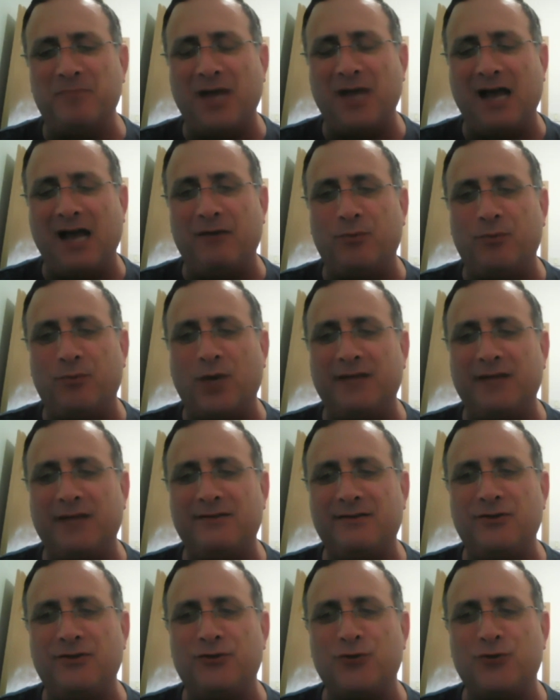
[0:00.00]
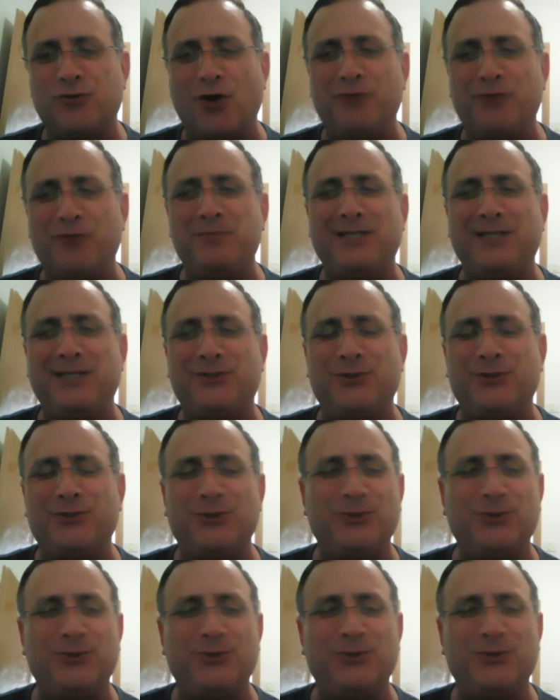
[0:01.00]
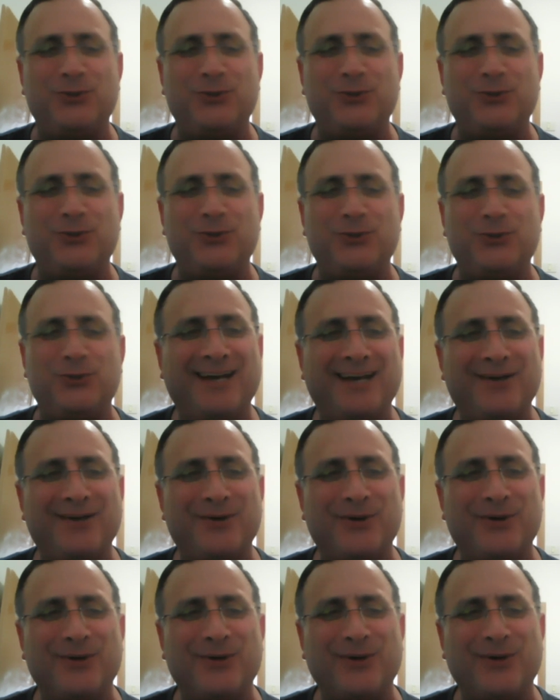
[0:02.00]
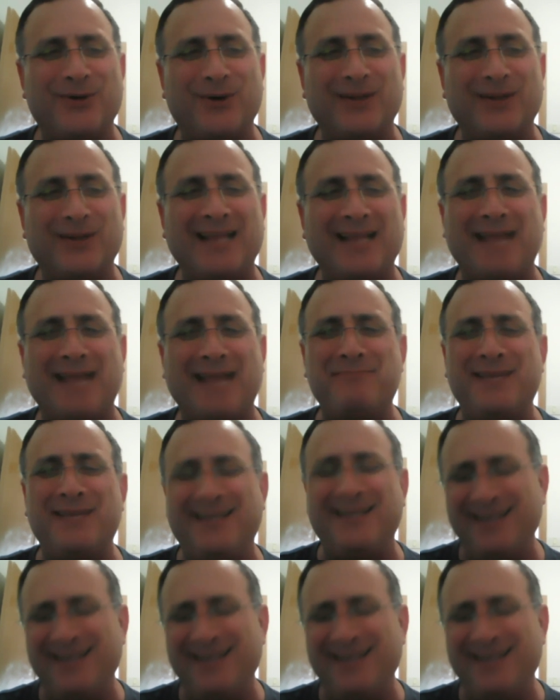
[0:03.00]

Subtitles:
What drove me to, or led me